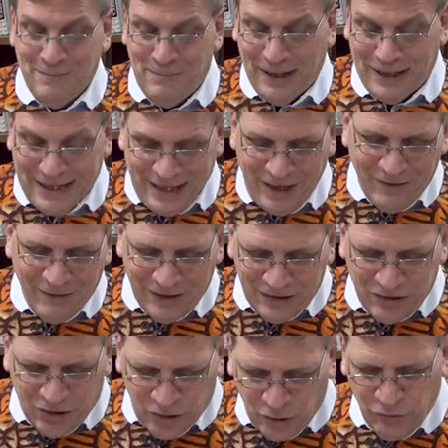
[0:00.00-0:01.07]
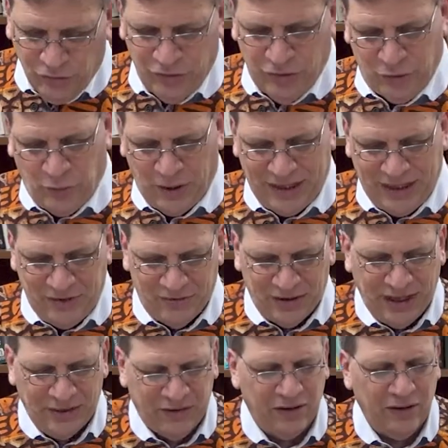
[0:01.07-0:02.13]
But here, children is what he
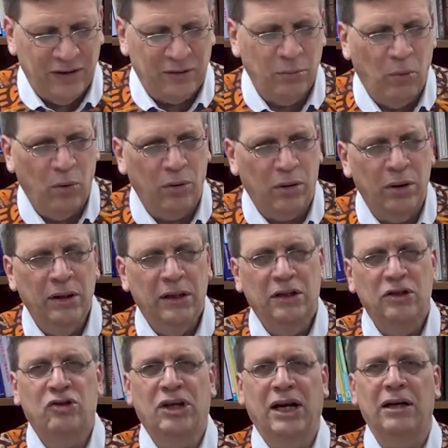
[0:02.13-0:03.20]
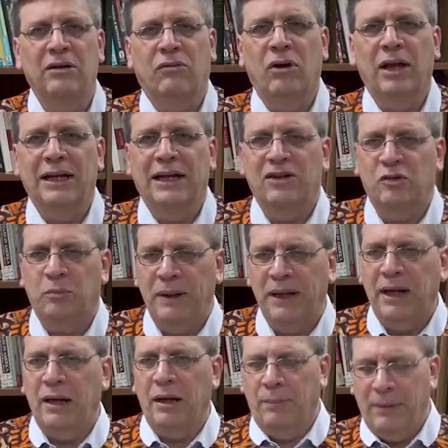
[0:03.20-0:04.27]
says. It, it's more general and it's speaking